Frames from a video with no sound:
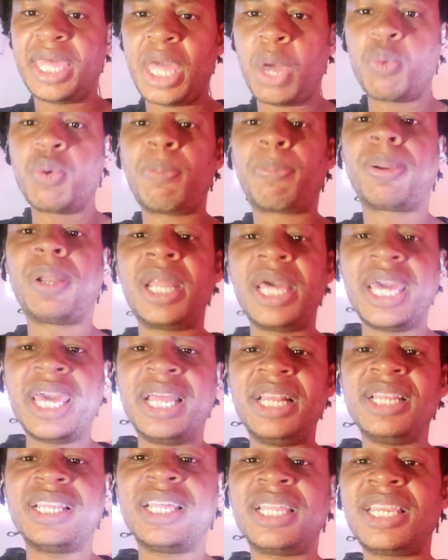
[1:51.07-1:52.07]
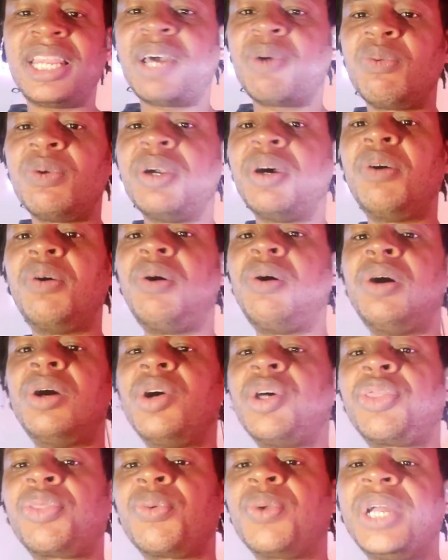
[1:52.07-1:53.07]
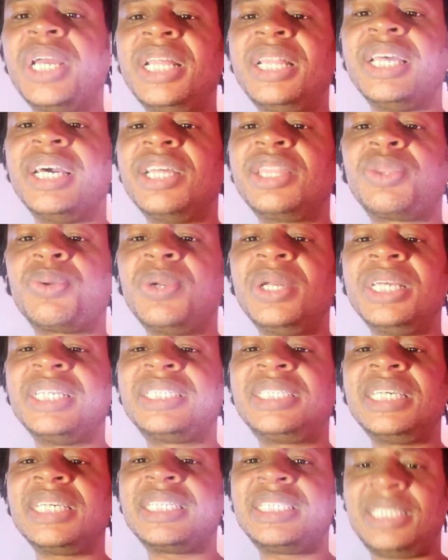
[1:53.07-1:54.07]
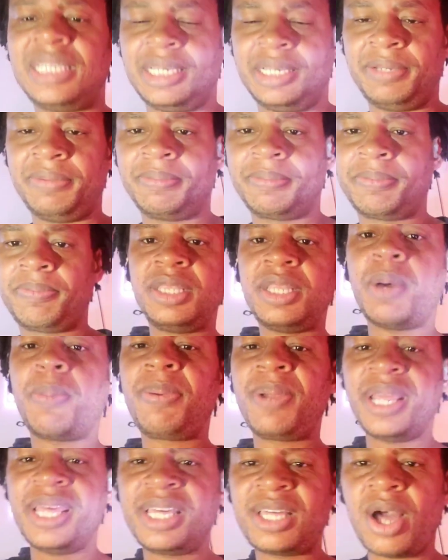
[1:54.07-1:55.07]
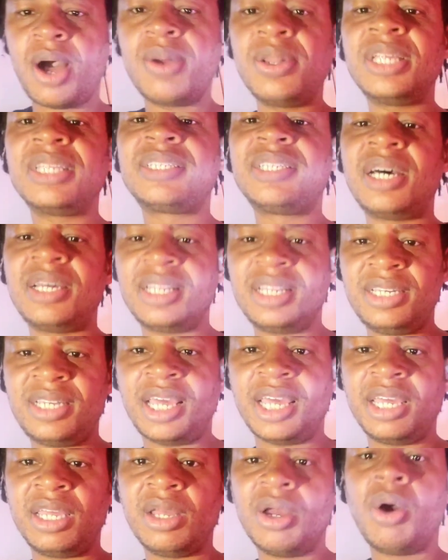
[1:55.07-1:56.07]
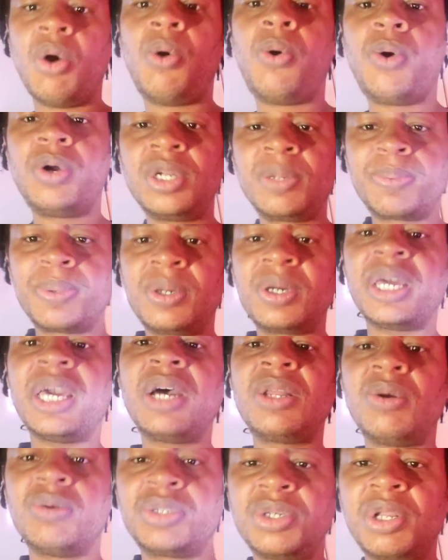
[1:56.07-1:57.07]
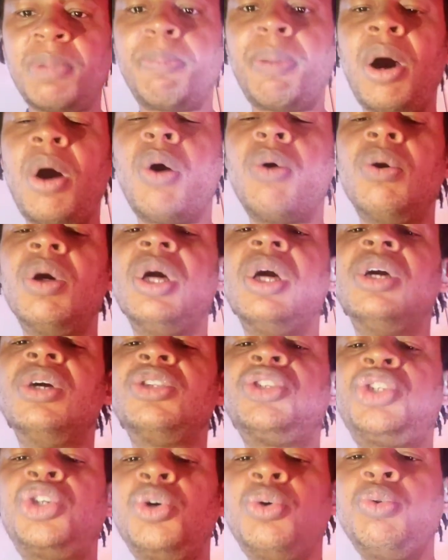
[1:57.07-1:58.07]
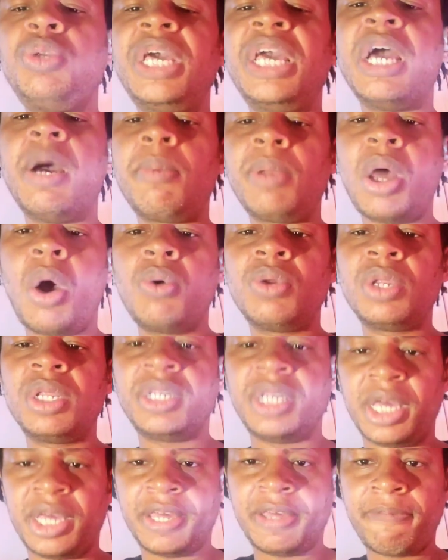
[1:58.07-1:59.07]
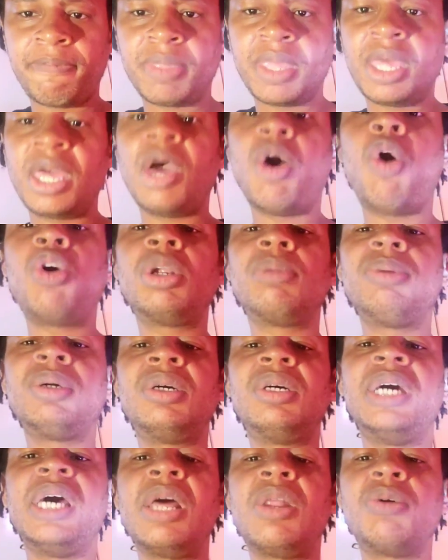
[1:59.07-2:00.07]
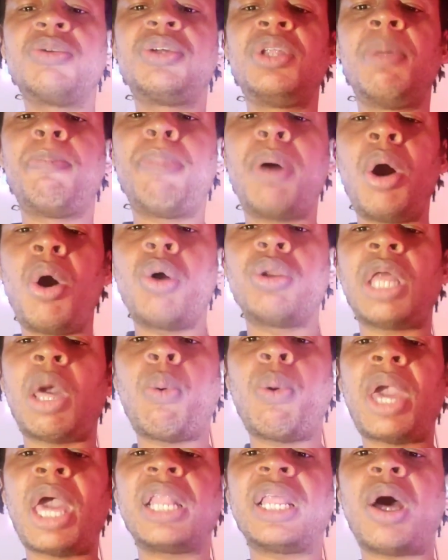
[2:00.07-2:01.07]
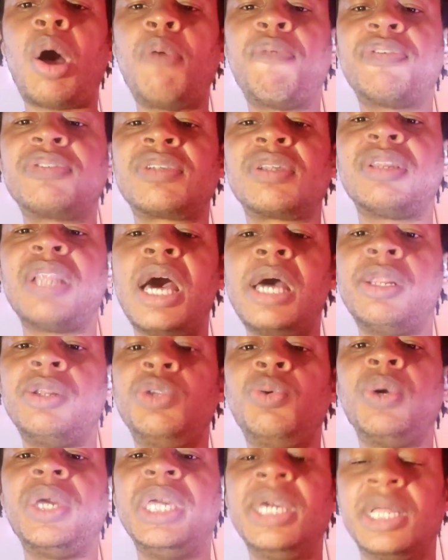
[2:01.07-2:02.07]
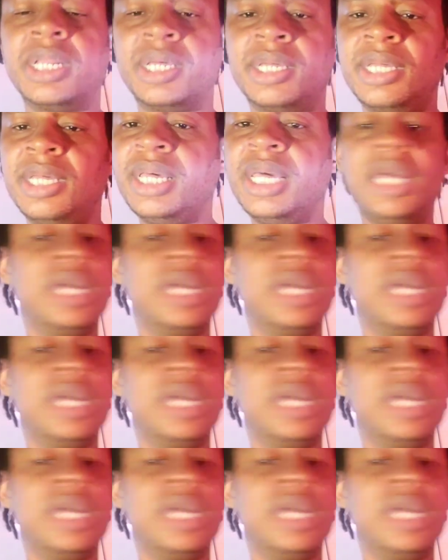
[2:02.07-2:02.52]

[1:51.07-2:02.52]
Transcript: And we playing like we are, a three and three and sixteen. The play calling sucked today. Hornibrook held on to the ball too damn long today. Hornibrook held on to the ball like we got the offensive line of New England.